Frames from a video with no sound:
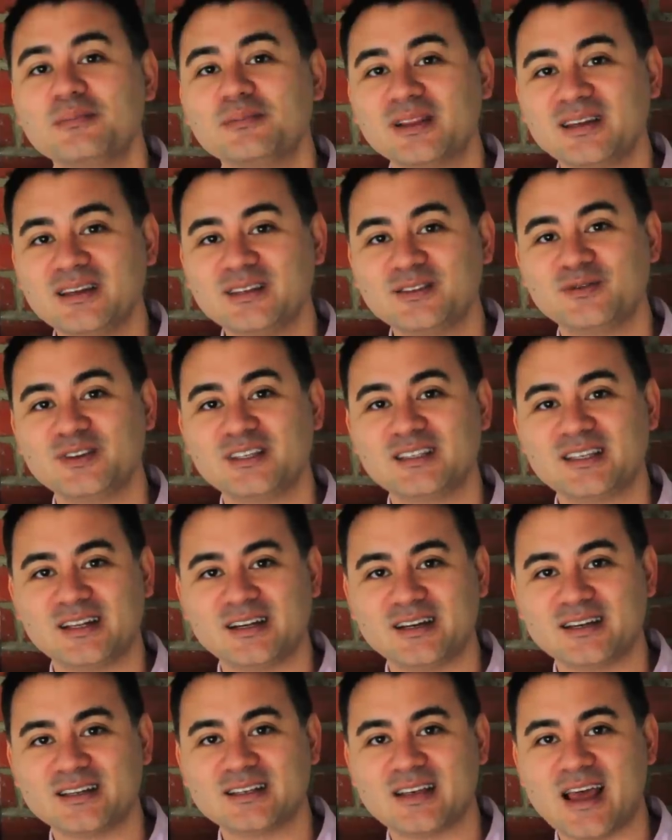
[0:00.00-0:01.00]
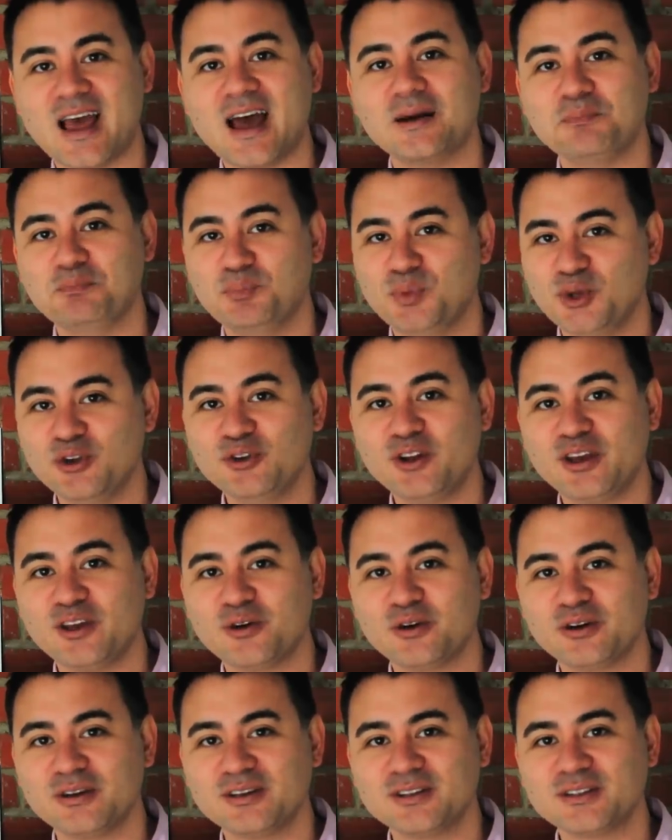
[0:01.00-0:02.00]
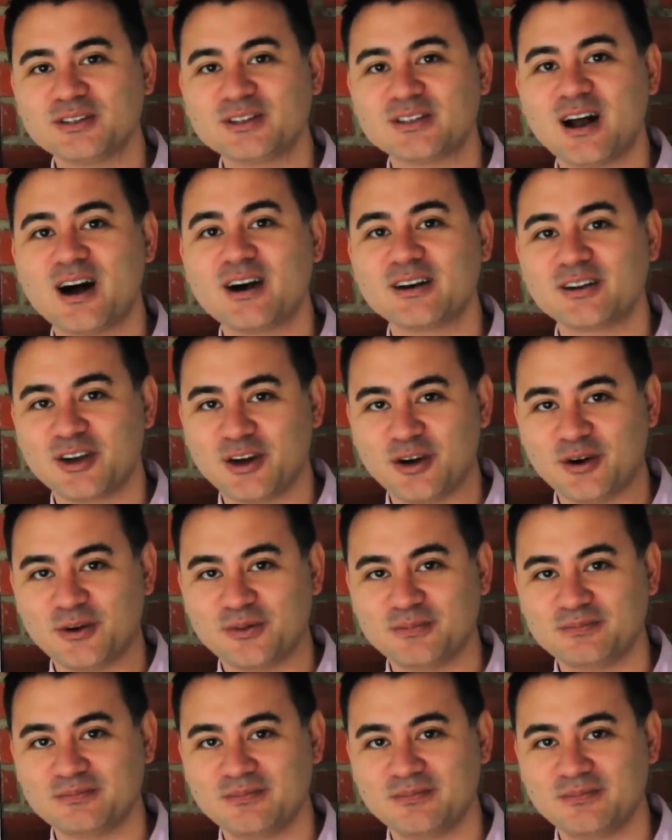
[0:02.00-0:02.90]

please visit us at BeautyOils.co.